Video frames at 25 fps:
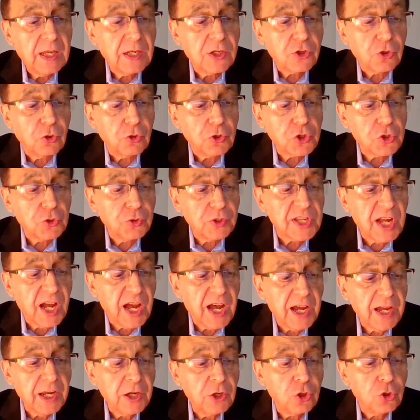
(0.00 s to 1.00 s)
It's also
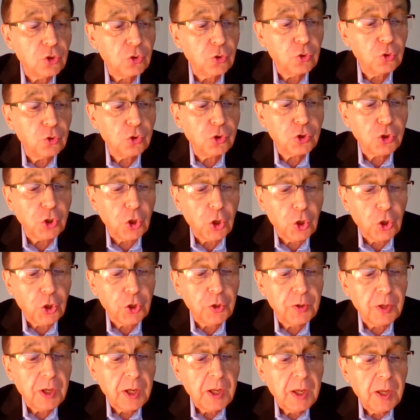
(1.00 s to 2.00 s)
designed to
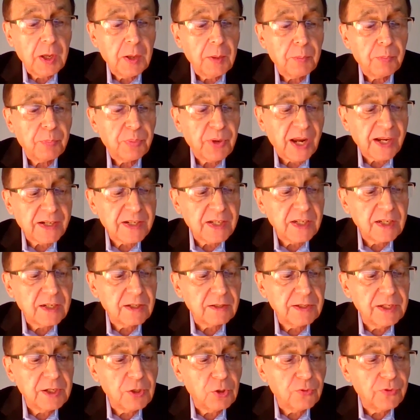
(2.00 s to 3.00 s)
turn
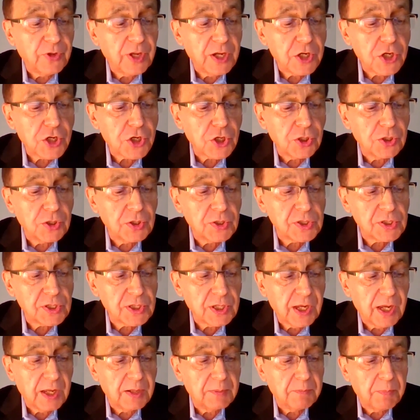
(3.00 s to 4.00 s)
practical
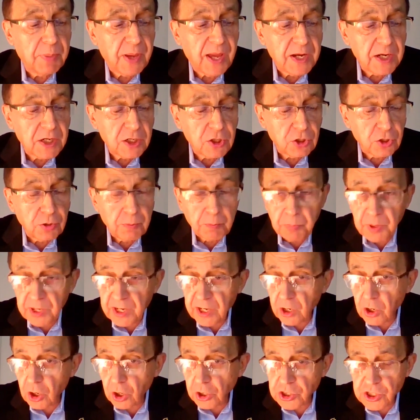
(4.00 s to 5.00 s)
innovations and
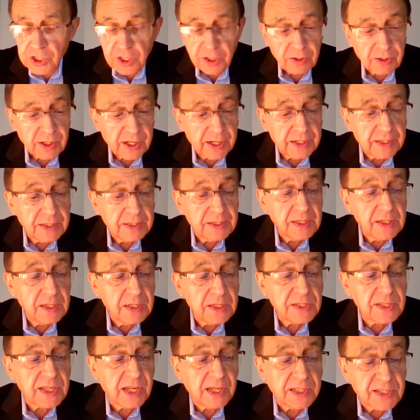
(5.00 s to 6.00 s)
pedagogical
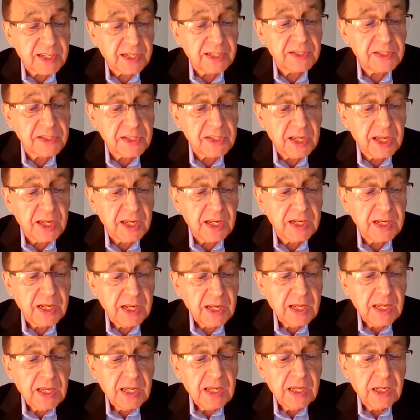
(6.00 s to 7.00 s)
ideas, as I
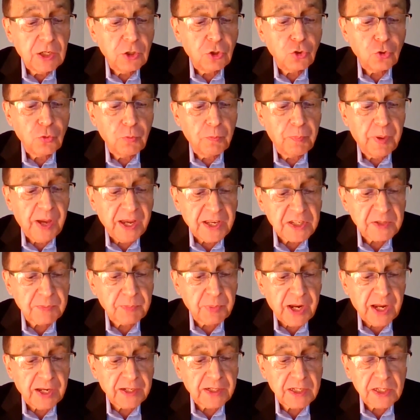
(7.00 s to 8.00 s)
said, into
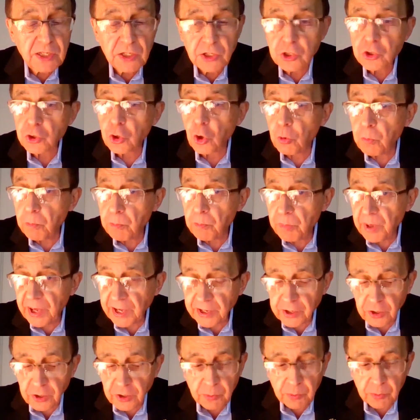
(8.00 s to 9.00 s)
best practices or
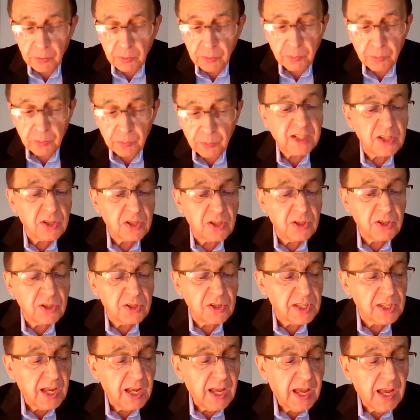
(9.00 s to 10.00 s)
better
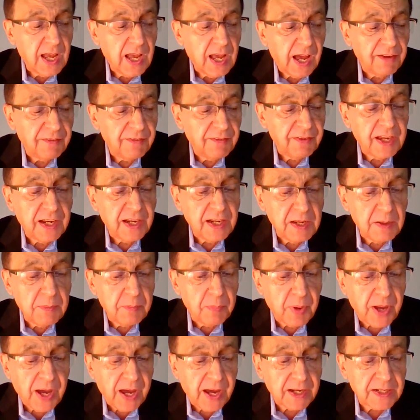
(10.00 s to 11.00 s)
practices, having an
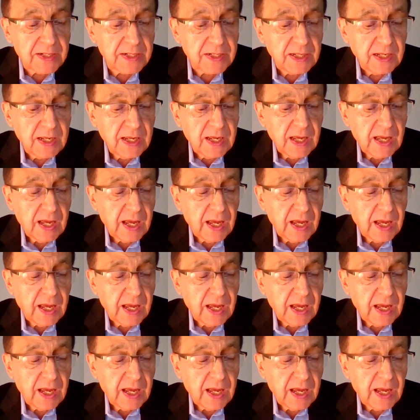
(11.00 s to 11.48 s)
impact